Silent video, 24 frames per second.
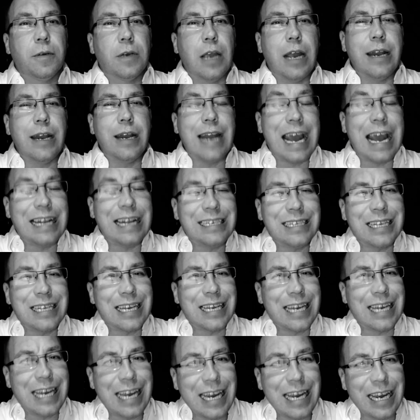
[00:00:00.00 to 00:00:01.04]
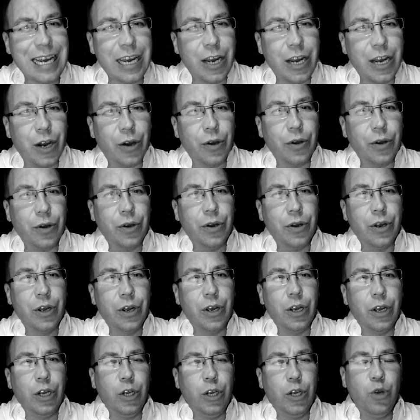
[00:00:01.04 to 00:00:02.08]
And that's the key here.
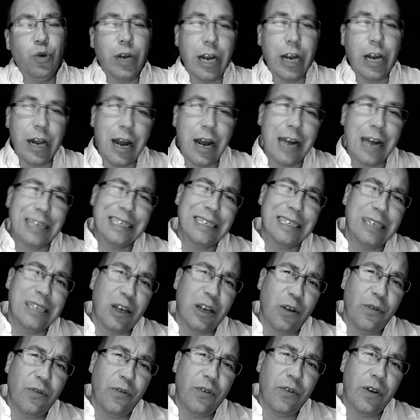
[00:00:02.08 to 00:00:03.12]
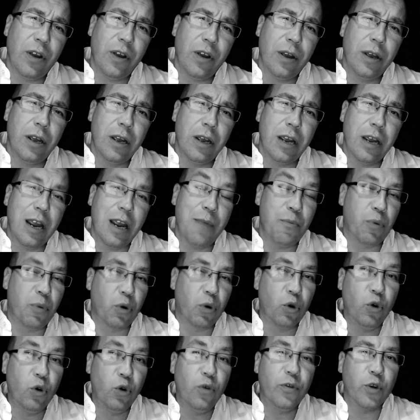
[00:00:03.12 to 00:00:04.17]
You cannot
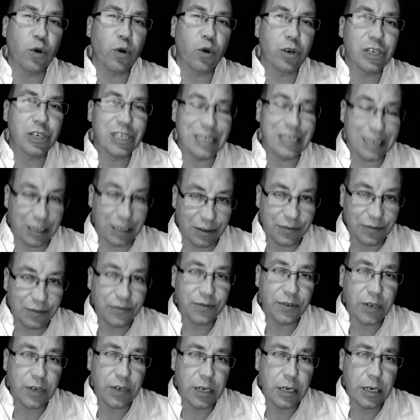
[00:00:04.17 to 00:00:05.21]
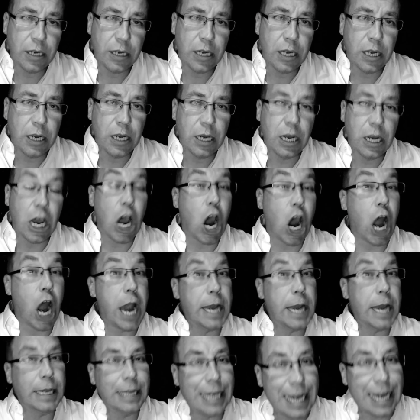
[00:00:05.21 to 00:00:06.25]
self-improve yourself
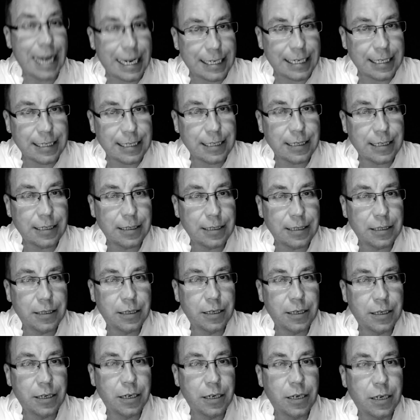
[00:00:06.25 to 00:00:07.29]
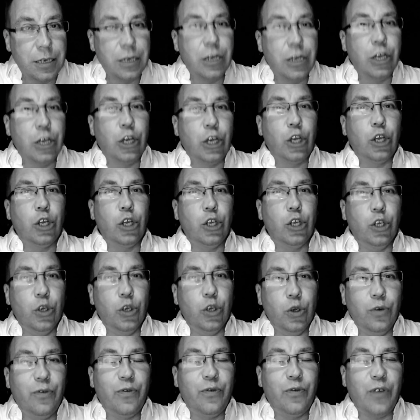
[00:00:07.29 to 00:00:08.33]
unless
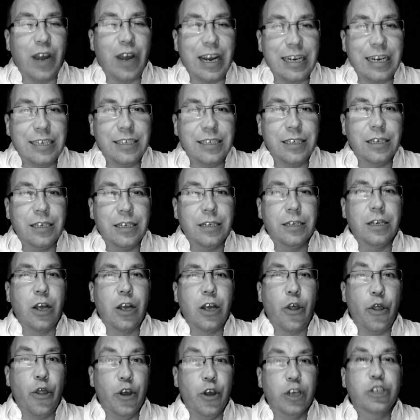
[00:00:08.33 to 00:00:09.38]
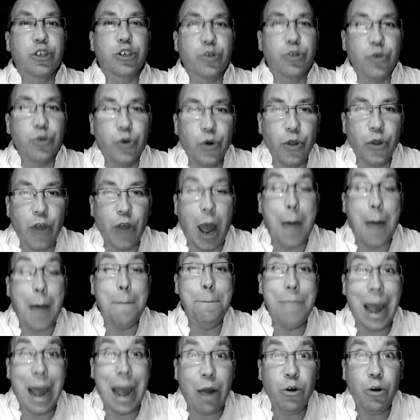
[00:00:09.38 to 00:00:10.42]
you face the truth
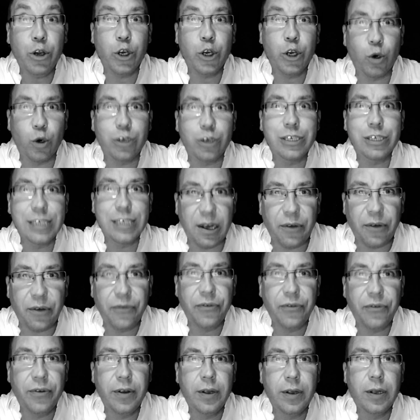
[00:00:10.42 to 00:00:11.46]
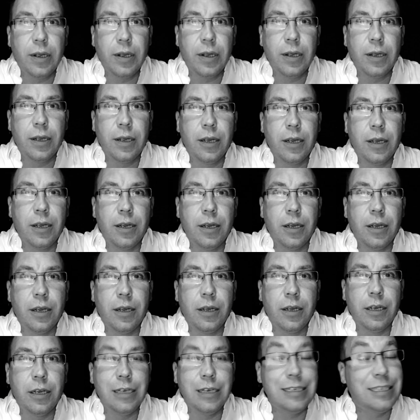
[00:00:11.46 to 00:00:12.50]
about yourself.
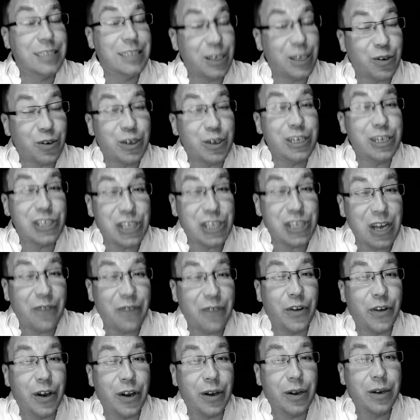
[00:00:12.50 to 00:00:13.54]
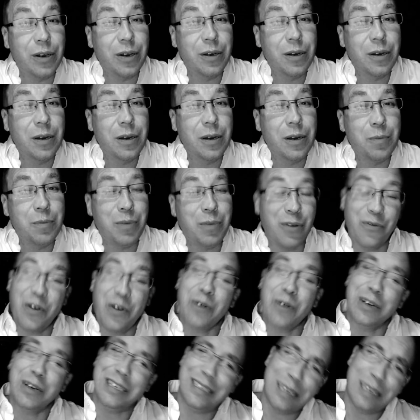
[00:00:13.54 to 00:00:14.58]
Serious stuff here, but
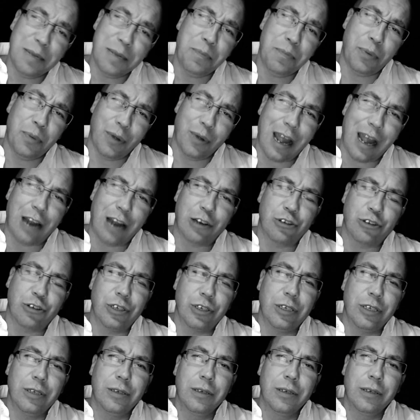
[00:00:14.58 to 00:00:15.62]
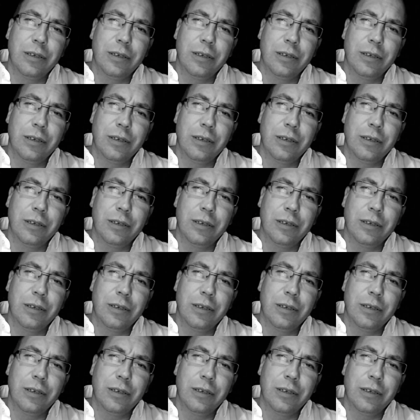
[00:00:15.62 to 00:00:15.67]
very simple, actually.